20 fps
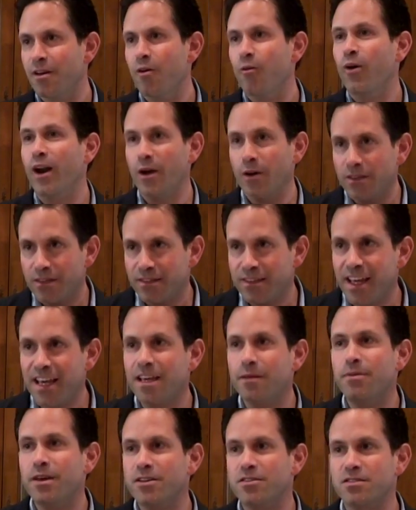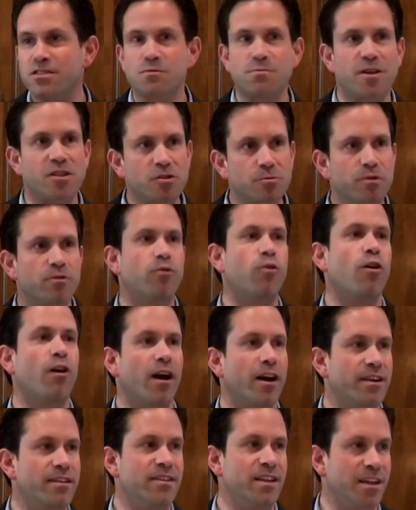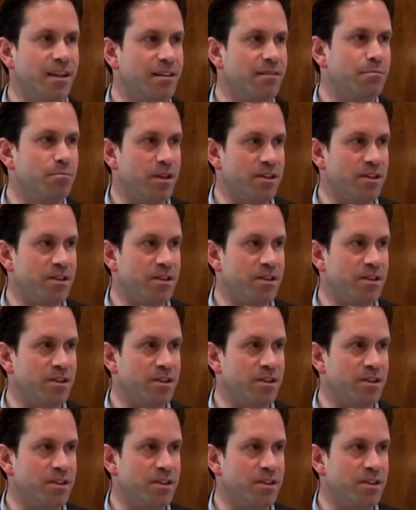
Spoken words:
When I was taking pictures, especially before I did it